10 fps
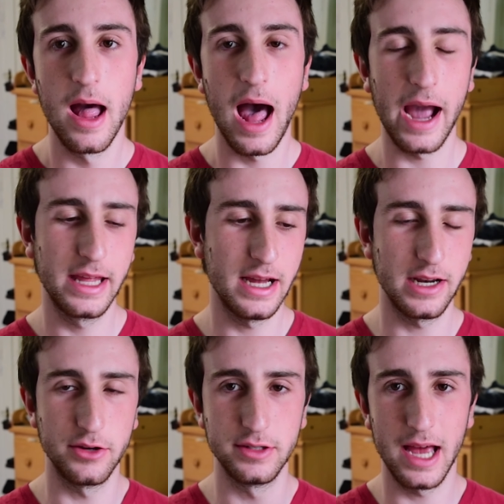I cannot
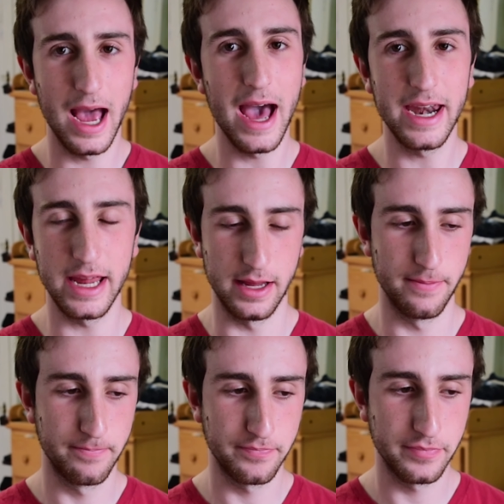use any
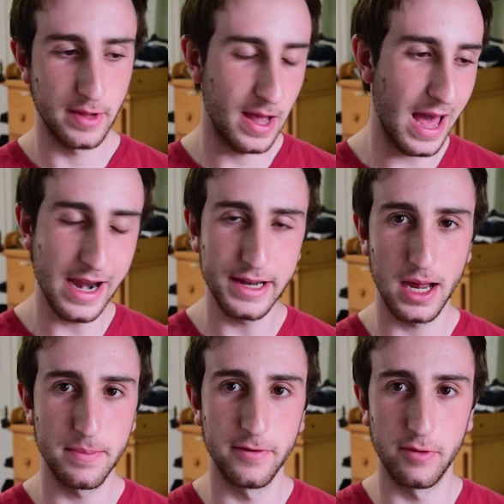
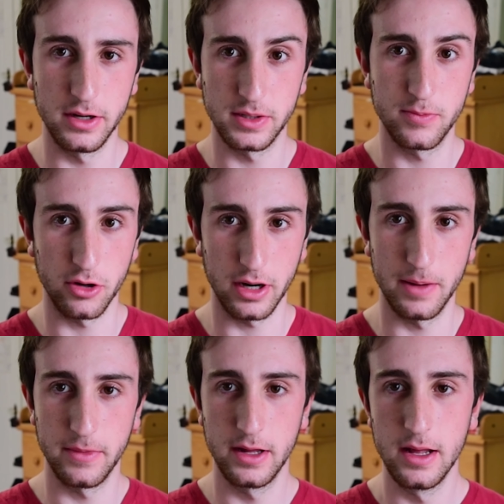type of Windows
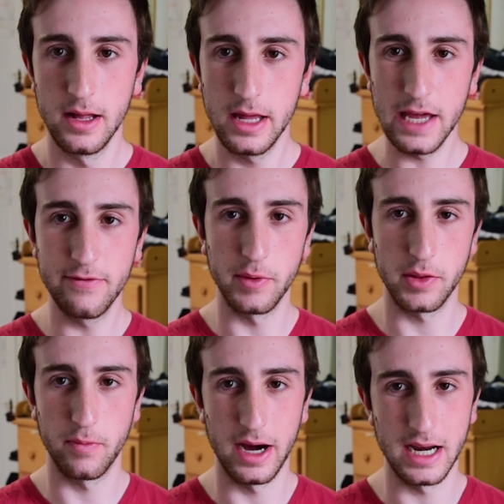program, even
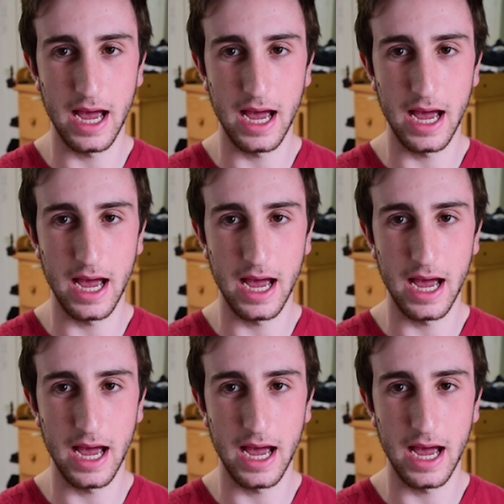with Wine.